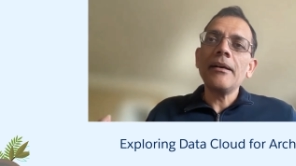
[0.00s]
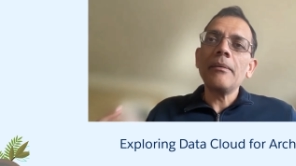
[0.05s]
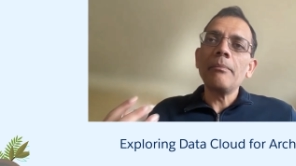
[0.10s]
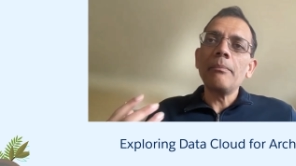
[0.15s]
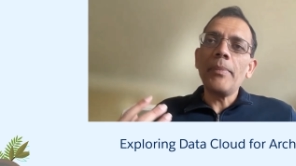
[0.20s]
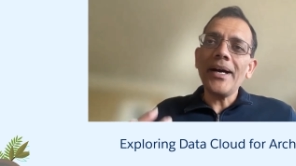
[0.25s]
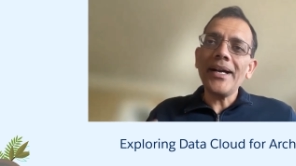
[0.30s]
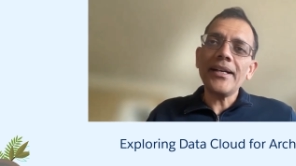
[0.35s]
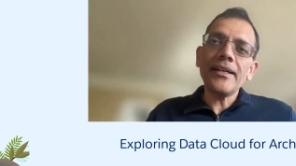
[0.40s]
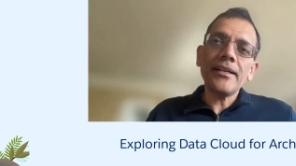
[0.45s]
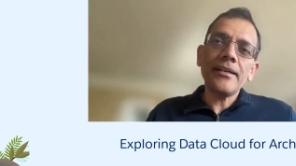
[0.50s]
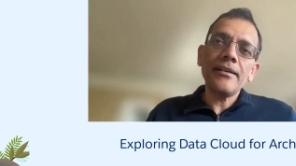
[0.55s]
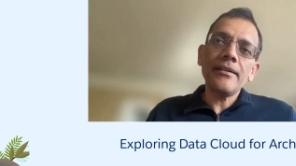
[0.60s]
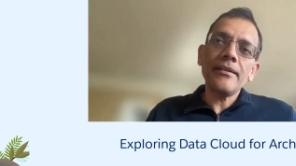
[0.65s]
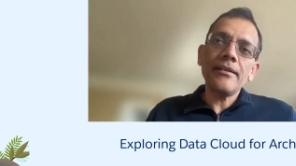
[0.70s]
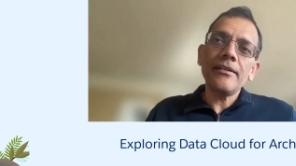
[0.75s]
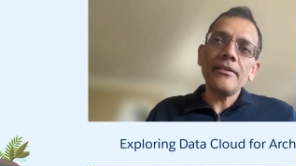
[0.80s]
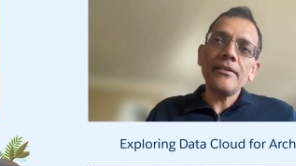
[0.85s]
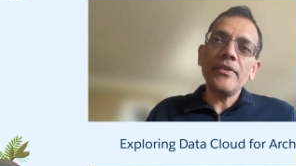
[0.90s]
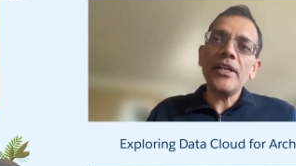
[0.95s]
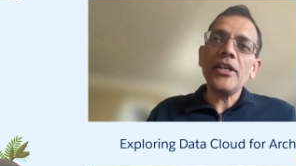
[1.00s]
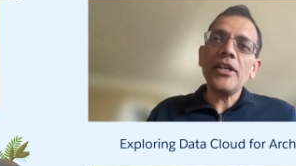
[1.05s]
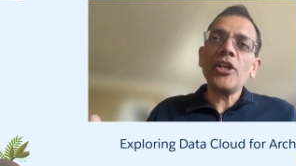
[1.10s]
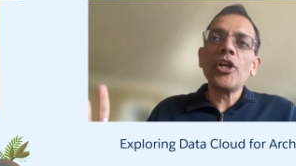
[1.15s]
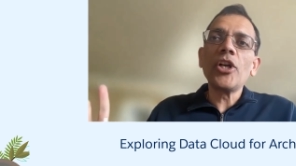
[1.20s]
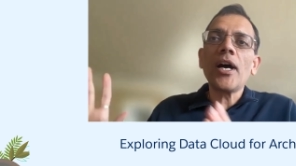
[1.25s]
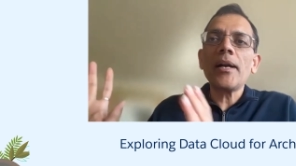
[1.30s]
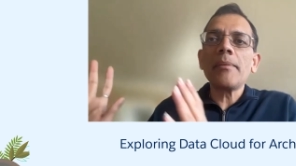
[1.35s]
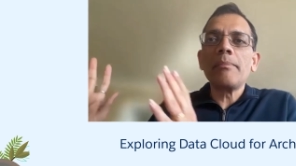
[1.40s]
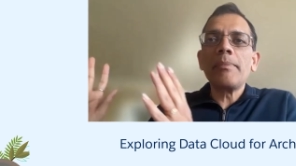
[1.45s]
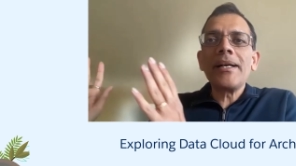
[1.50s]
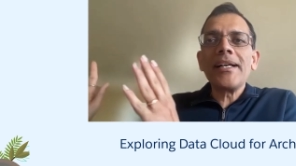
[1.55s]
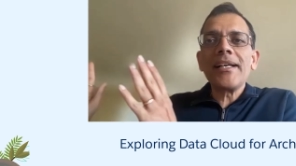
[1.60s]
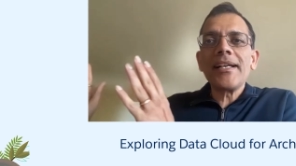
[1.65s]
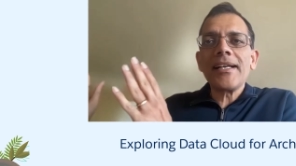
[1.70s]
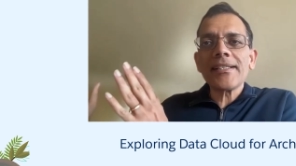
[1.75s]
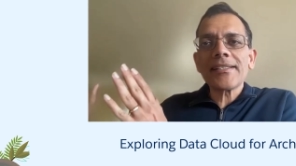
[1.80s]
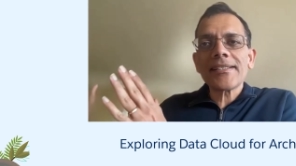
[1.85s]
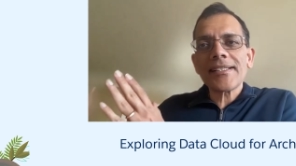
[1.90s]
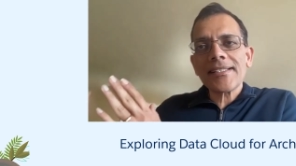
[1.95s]
but we did not build
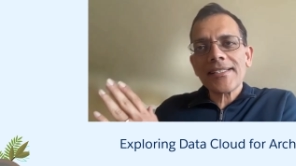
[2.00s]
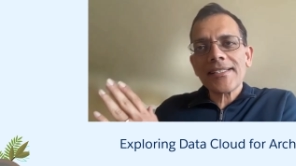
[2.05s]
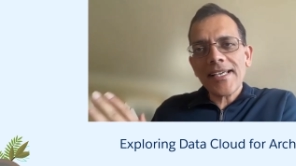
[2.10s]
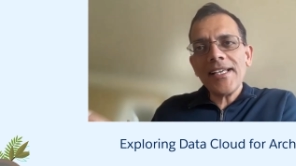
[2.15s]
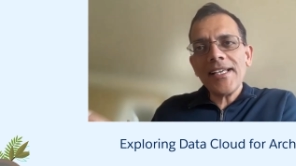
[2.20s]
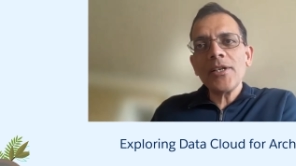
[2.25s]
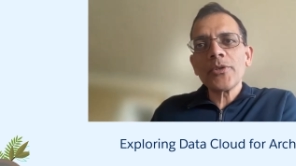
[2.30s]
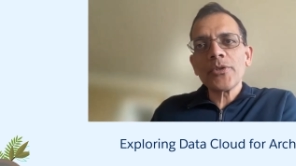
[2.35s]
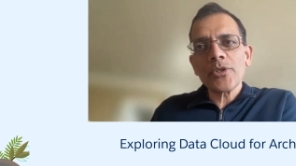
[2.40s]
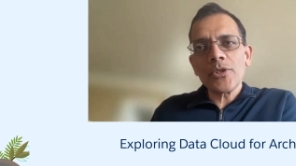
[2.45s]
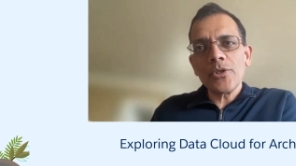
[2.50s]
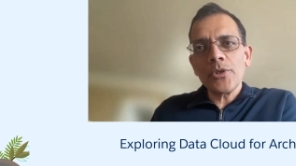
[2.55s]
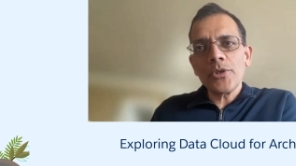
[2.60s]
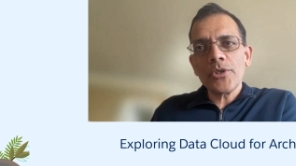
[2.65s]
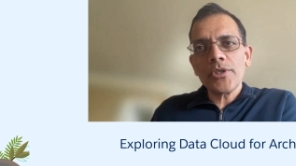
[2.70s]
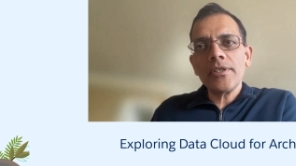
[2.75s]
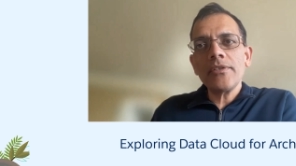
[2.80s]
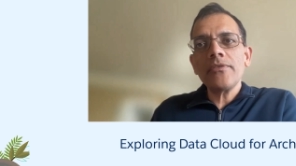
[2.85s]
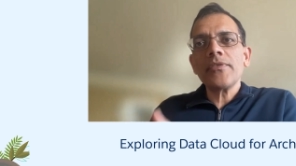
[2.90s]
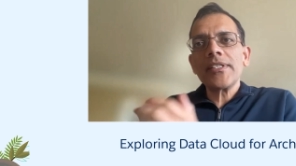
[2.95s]
it as a silo solution.